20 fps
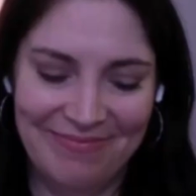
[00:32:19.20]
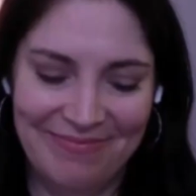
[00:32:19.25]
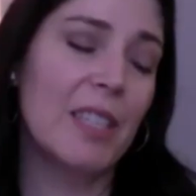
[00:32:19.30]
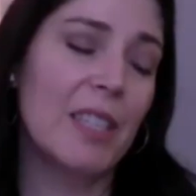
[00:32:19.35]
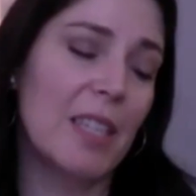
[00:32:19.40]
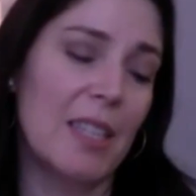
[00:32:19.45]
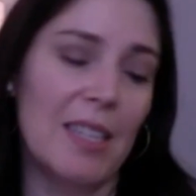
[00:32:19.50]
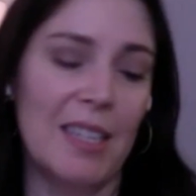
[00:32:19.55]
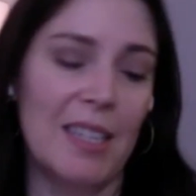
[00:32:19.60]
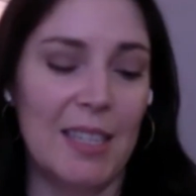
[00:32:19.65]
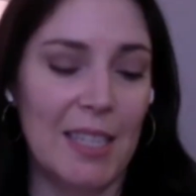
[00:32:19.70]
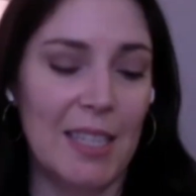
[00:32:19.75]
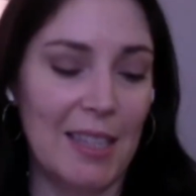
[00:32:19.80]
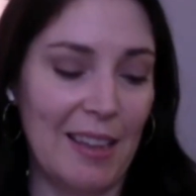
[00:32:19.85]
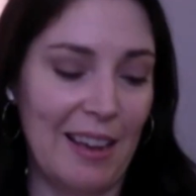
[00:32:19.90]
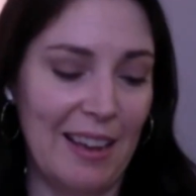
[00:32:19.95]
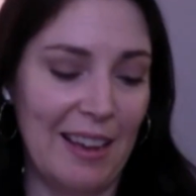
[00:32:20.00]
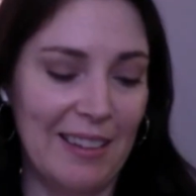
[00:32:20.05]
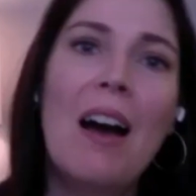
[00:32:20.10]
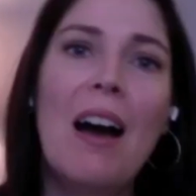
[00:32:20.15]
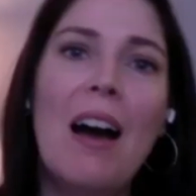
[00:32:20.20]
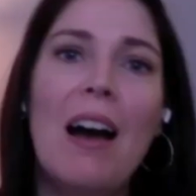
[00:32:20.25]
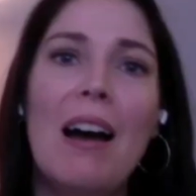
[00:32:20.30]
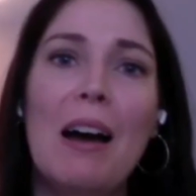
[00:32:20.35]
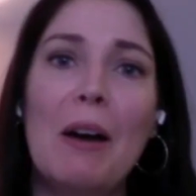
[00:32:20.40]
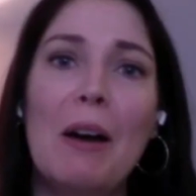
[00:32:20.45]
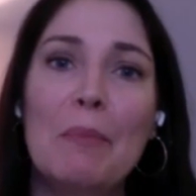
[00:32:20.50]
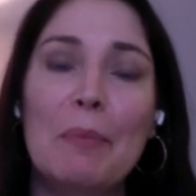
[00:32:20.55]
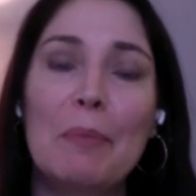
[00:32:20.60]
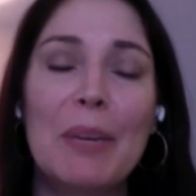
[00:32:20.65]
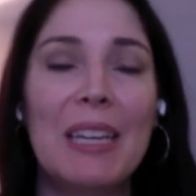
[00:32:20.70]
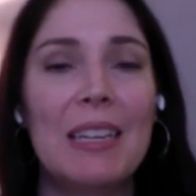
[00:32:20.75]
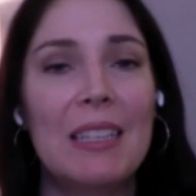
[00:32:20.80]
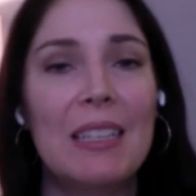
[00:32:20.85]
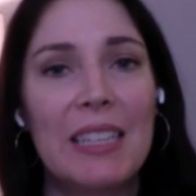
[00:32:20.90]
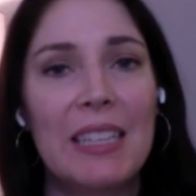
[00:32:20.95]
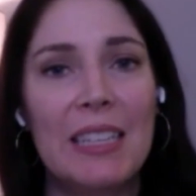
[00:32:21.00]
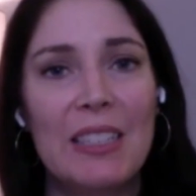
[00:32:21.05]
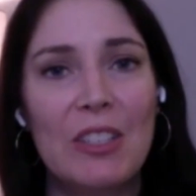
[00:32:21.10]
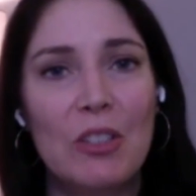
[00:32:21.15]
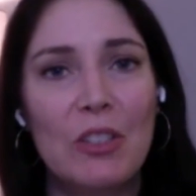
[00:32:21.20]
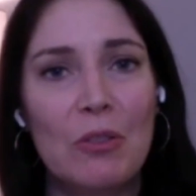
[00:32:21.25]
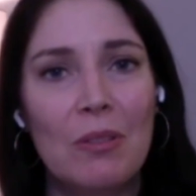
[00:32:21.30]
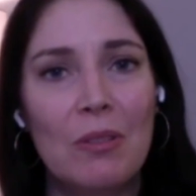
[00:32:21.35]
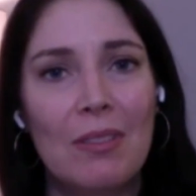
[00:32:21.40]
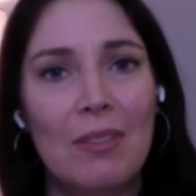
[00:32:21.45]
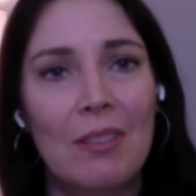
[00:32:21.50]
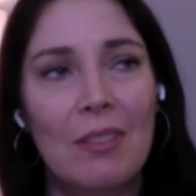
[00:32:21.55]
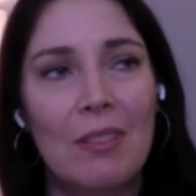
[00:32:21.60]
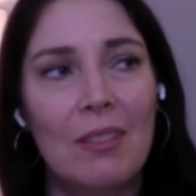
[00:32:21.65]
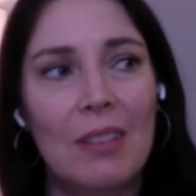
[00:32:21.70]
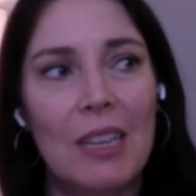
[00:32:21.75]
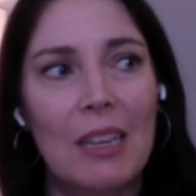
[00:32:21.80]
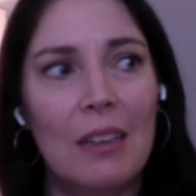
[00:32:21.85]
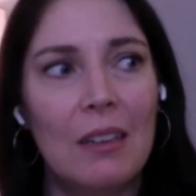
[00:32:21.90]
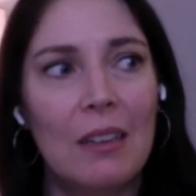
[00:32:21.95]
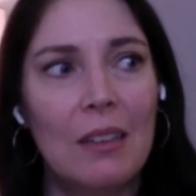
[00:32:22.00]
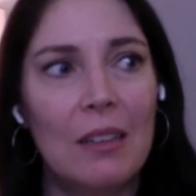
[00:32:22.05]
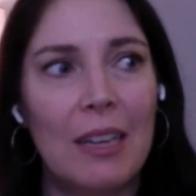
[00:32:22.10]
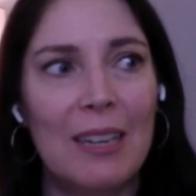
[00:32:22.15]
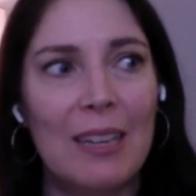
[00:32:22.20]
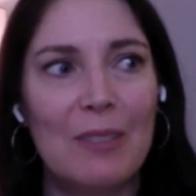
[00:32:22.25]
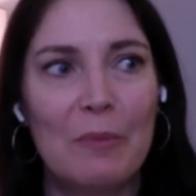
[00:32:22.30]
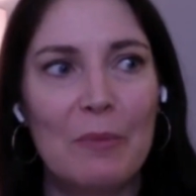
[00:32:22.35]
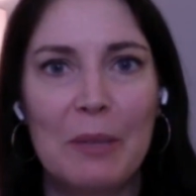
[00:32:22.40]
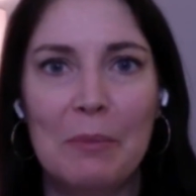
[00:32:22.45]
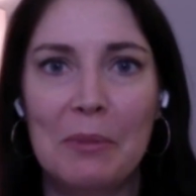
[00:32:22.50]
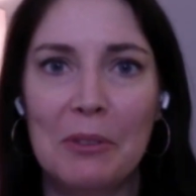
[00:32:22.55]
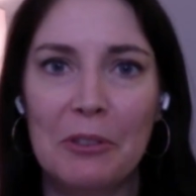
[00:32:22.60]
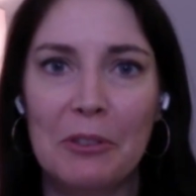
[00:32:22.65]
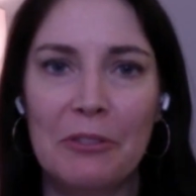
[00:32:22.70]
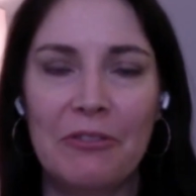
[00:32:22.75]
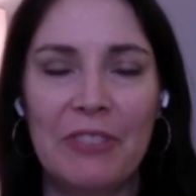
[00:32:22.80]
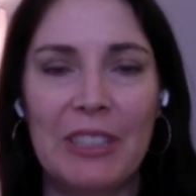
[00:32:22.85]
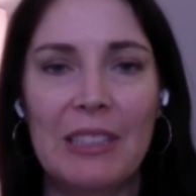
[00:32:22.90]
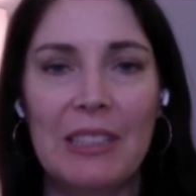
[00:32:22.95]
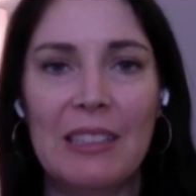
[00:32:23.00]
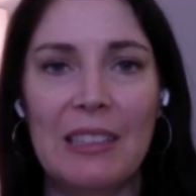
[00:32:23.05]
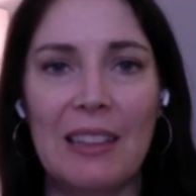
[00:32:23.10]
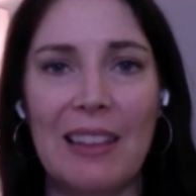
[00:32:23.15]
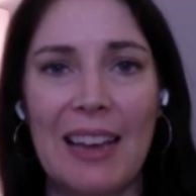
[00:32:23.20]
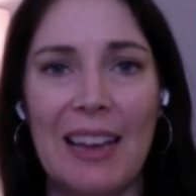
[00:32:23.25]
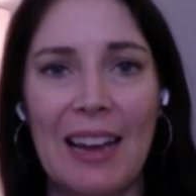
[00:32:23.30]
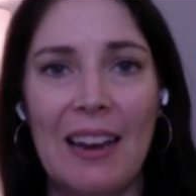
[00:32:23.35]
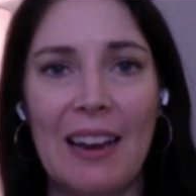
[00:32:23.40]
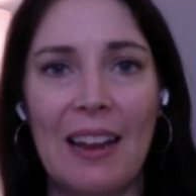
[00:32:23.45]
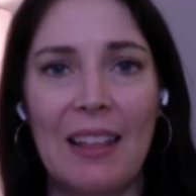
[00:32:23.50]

to get into that, because I do think a lot of people are feeling that.